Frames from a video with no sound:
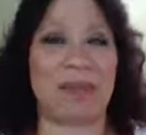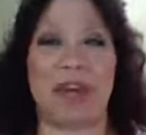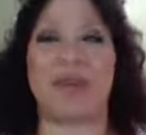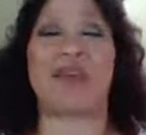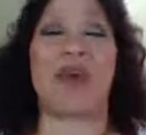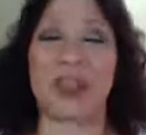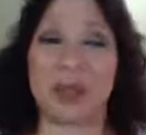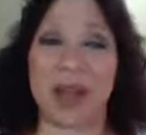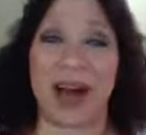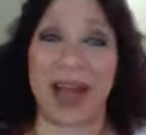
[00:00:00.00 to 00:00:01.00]
But of
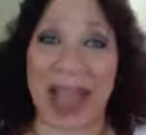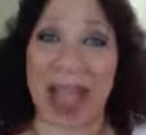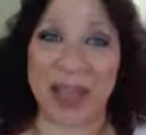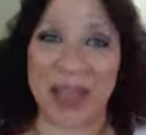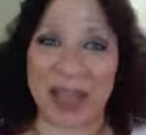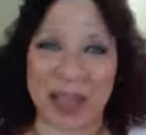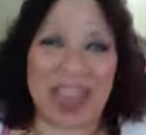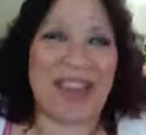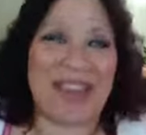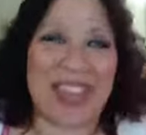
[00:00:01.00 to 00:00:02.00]
course, we all have it.
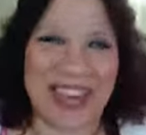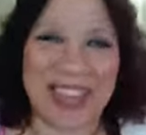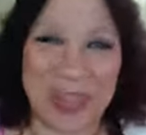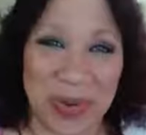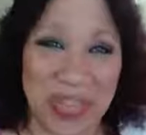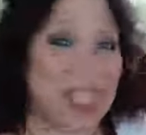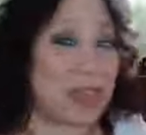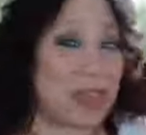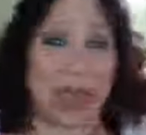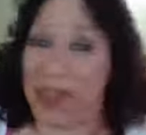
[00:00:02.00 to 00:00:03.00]
We have that
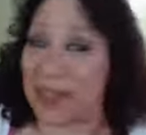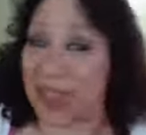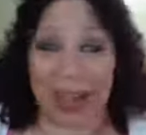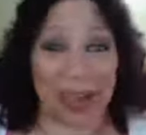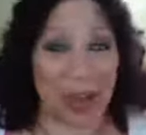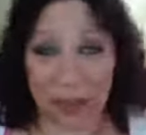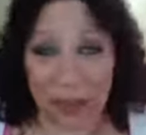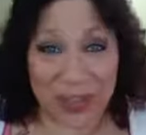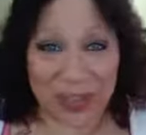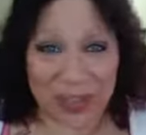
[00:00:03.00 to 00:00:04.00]
intuition. You have that gut
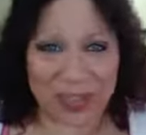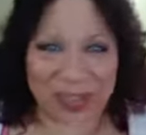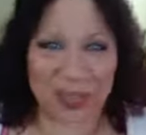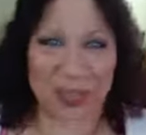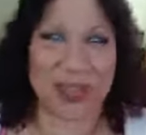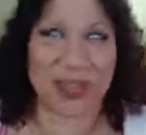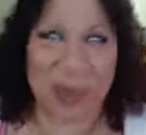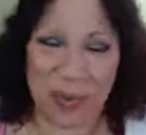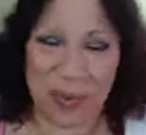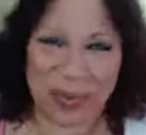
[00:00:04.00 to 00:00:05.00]
feeling. So we should
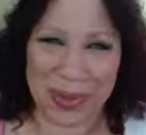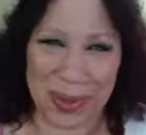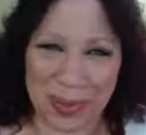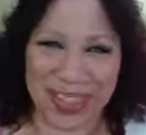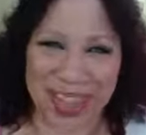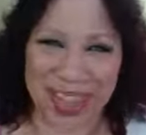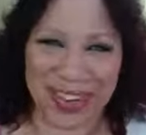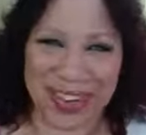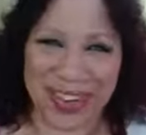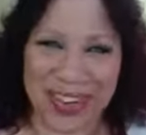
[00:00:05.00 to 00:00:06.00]
always go with
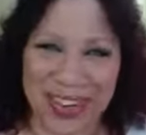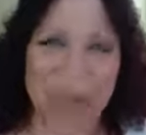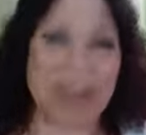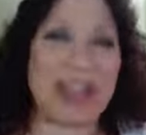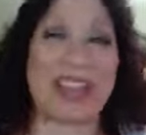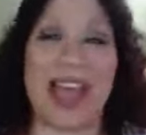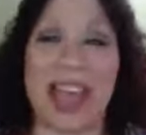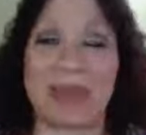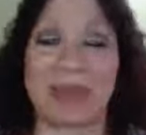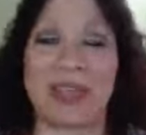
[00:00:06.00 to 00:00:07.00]
that. How many
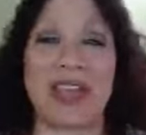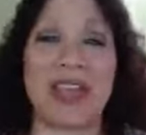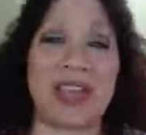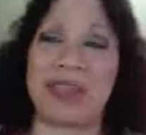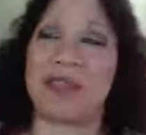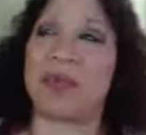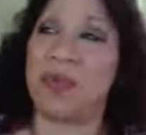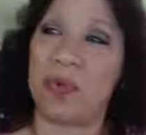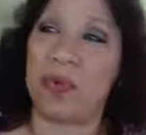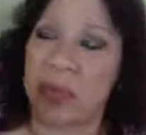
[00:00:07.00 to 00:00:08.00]
times that
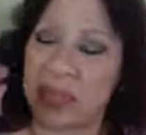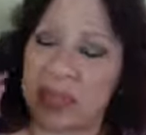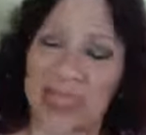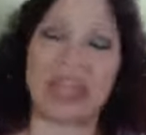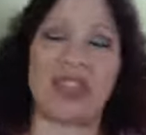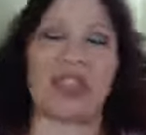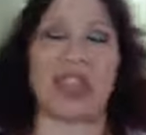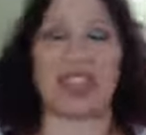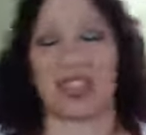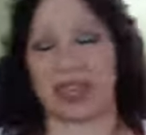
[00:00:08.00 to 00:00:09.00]
you didn't
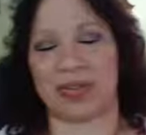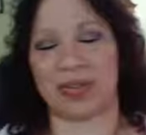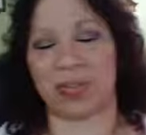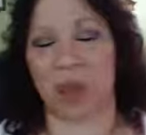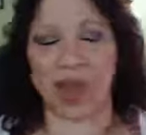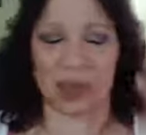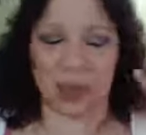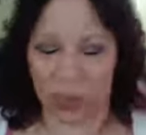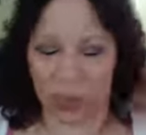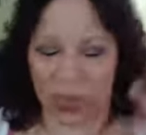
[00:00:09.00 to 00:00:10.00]
trust what
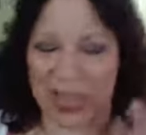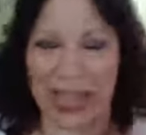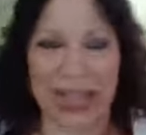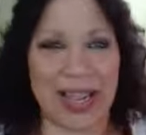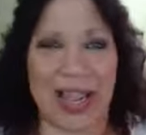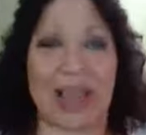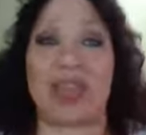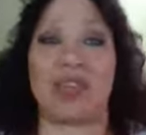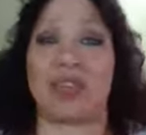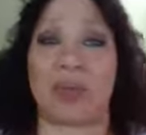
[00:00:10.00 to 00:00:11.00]
you were getting,
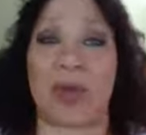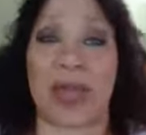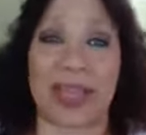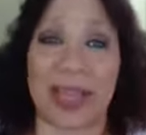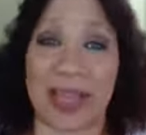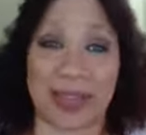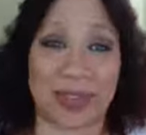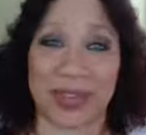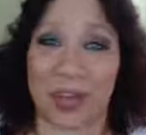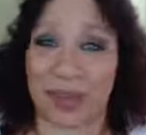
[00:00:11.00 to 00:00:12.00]
and then you just want to kick
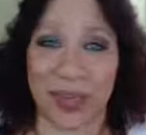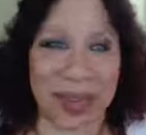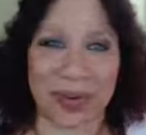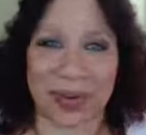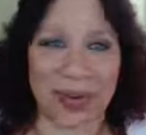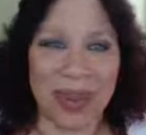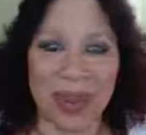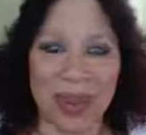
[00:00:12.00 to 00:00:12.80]
yourself later